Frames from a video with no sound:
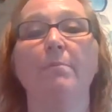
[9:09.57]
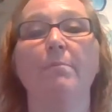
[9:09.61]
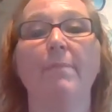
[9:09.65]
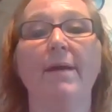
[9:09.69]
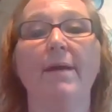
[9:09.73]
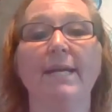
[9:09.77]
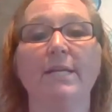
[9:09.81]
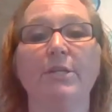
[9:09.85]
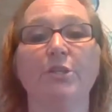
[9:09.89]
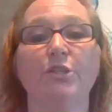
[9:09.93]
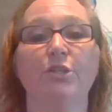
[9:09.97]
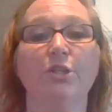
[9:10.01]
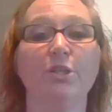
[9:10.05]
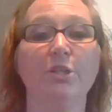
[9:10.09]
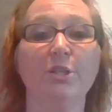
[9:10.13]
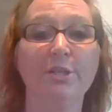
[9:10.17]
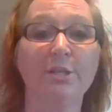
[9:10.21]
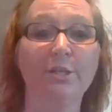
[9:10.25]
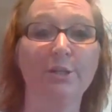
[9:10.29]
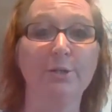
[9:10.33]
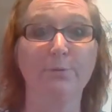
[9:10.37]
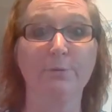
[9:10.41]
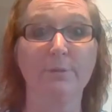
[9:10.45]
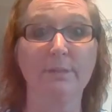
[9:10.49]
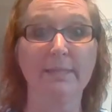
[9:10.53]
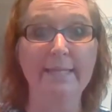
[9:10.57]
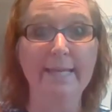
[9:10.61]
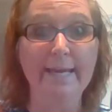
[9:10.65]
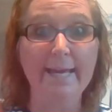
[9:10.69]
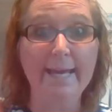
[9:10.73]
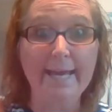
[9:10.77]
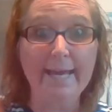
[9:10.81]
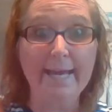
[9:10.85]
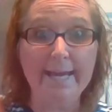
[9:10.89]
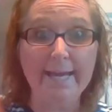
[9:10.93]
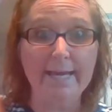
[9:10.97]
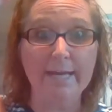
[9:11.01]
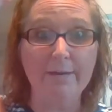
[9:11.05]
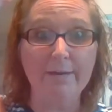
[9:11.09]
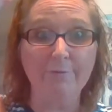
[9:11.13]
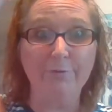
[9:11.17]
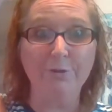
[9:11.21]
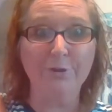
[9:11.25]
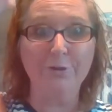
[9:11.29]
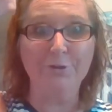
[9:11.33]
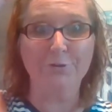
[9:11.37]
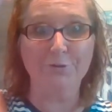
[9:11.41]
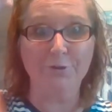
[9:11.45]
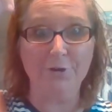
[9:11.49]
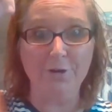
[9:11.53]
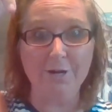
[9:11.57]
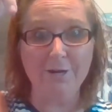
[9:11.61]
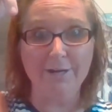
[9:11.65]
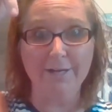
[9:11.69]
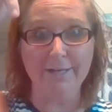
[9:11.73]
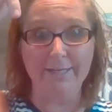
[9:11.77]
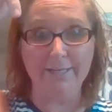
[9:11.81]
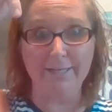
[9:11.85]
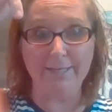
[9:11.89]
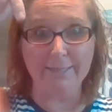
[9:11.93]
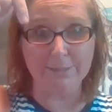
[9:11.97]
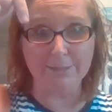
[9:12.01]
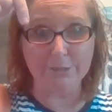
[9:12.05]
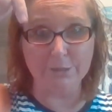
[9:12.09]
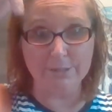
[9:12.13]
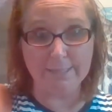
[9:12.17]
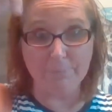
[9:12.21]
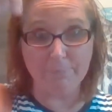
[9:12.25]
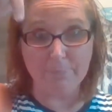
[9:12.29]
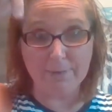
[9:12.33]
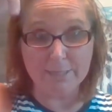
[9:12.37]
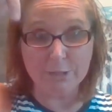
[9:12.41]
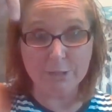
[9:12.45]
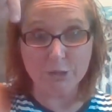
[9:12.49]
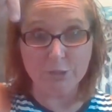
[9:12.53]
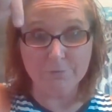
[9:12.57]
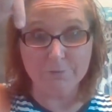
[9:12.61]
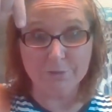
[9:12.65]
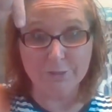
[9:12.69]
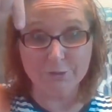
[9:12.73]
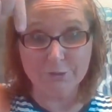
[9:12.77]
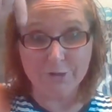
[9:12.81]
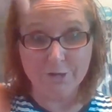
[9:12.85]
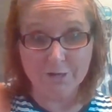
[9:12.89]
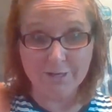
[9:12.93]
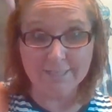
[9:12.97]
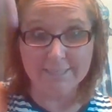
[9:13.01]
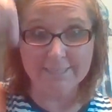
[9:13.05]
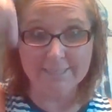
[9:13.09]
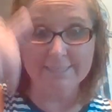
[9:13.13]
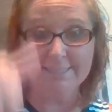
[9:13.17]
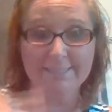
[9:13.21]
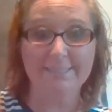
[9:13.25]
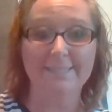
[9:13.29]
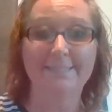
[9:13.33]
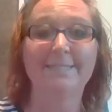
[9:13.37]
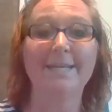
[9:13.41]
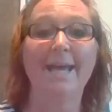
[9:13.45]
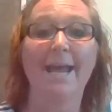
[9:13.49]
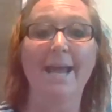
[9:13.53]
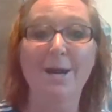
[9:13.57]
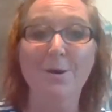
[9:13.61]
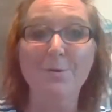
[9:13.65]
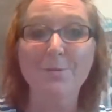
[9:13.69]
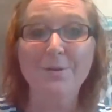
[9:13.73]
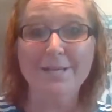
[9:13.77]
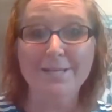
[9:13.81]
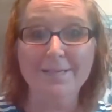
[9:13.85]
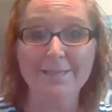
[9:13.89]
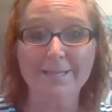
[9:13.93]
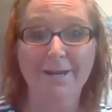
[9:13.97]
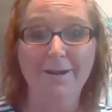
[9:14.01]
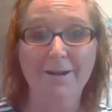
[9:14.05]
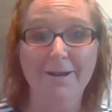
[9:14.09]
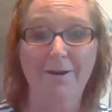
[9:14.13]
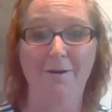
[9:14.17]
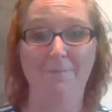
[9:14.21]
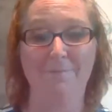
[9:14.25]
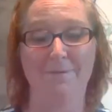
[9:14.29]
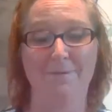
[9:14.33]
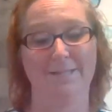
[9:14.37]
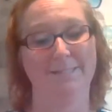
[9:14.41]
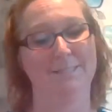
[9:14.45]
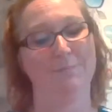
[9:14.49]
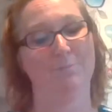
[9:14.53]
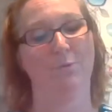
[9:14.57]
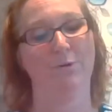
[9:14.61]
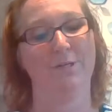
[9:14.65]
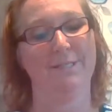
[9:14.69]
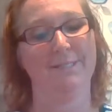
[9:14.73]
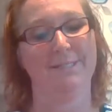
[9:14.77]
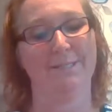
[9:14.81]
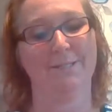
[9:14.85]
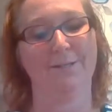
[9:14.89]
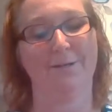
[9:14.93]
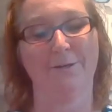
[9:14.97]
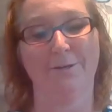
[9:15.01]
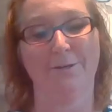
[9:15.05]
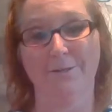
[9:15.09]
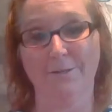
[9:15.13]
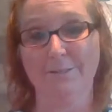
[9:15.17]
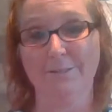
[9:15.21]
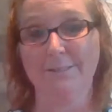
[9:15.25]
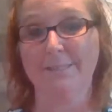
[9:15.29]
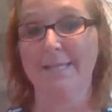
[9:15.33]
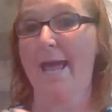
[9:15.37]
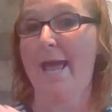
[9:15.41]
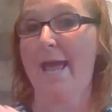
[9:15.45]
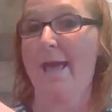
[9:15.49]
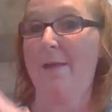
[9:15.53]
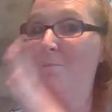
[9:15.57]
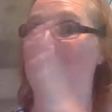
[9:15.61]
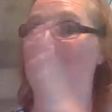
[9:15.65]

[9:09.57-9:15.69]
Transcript: make sure you leave your drawings, the picture of your drawings, down in the comments, boys and girls, and